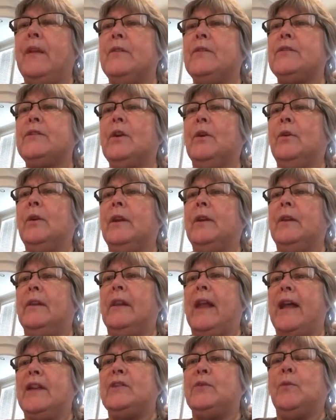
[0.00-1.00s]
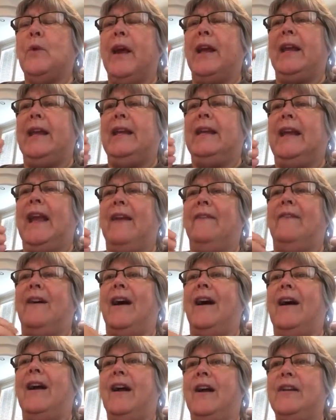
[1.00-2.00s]
So that's why he gave
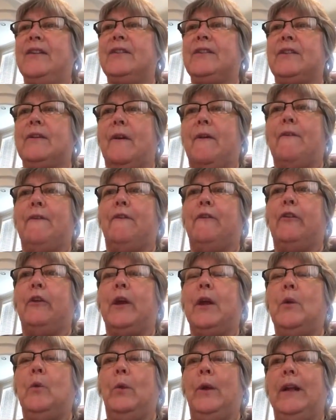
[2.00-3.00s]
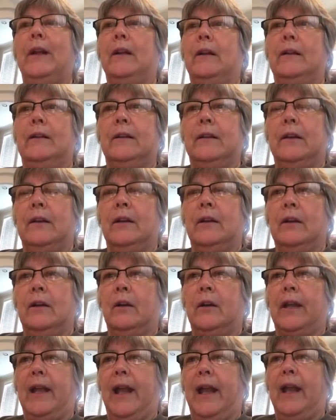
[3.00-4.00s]
us free will,
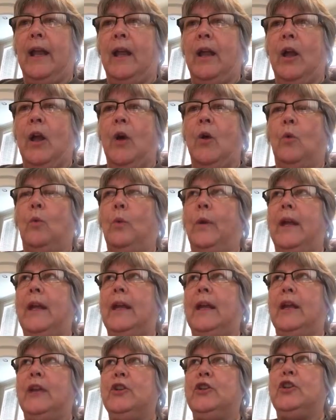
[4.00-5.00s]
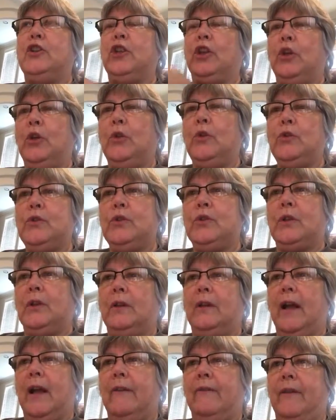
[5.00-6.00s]
okay? We can choose to
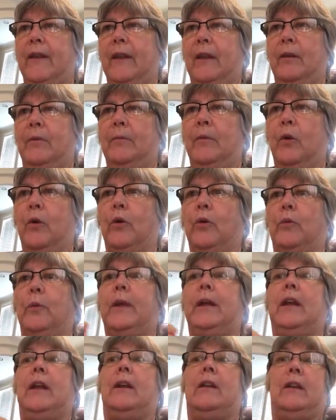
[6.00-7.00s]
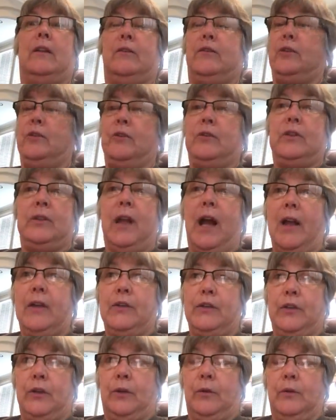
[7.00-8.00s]
love him or we can choose
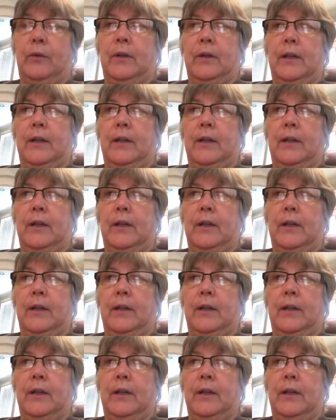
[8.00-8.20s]
not to.